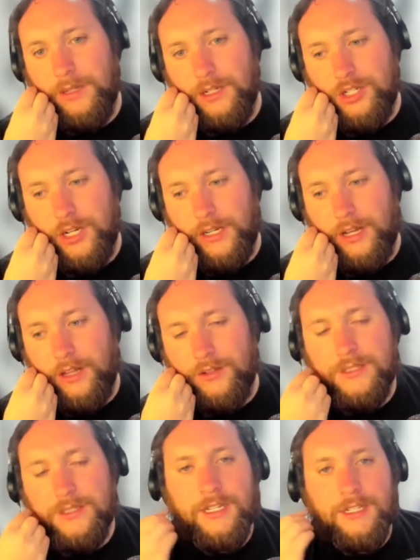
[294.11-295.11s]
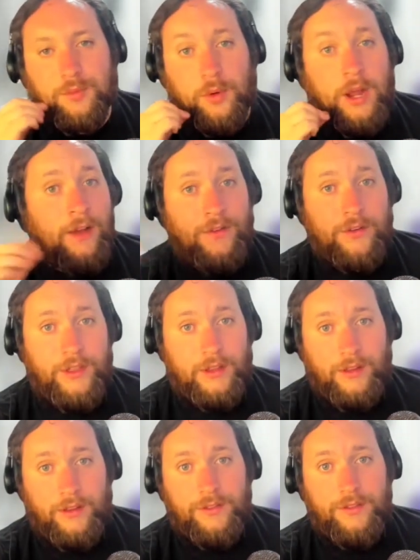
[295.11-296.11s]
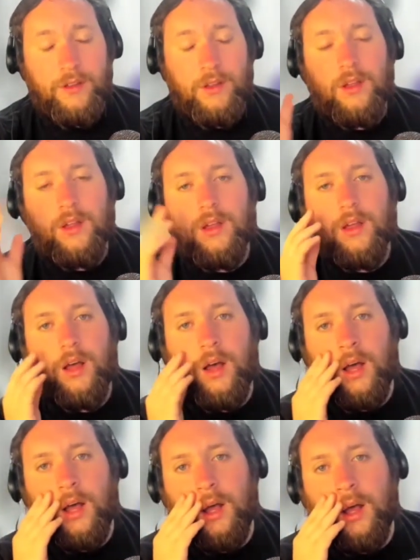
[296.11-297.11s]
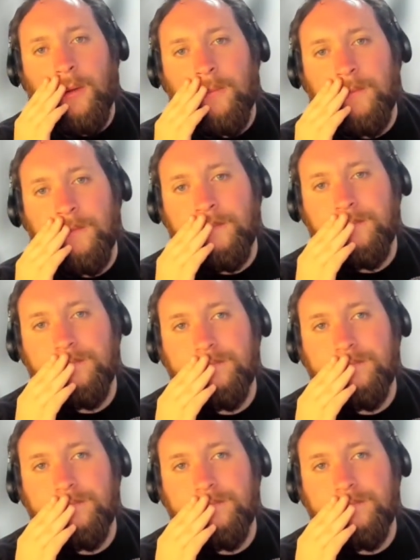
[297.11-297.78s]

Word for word: need to check on those kids wherever they live. Um